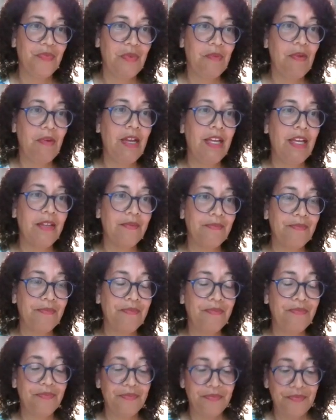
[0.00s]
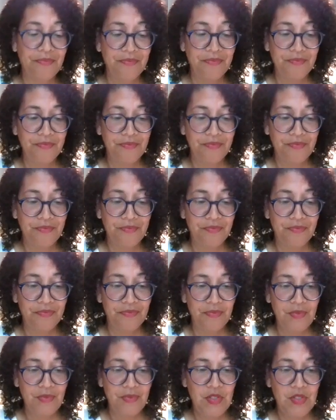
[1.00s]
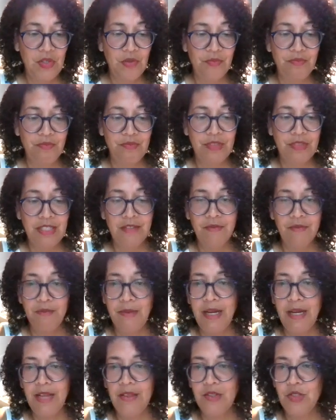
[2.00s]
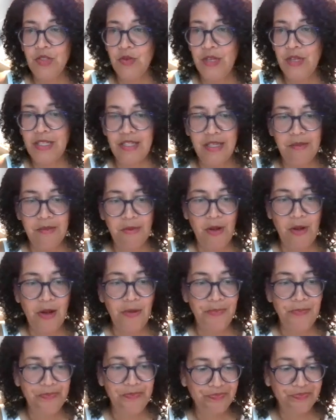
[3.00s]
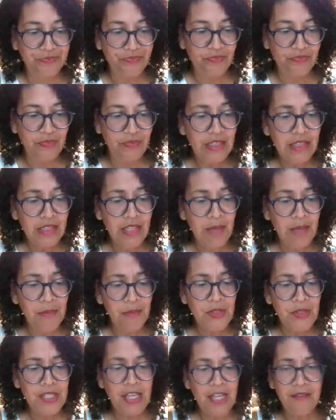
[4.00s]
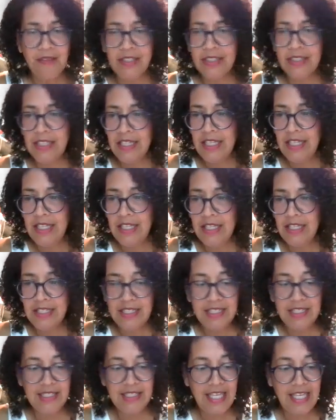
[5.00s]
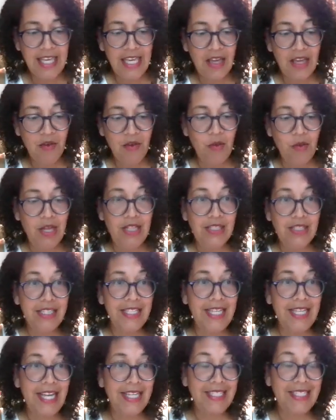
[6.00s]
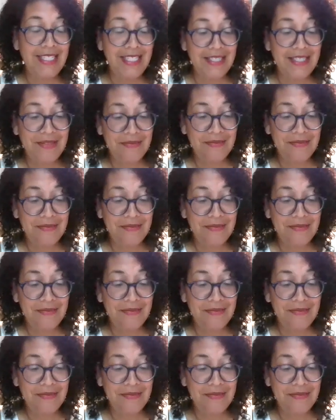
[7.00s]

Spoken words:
Right? So live by the serenity prayer. Number 7, stay well connected.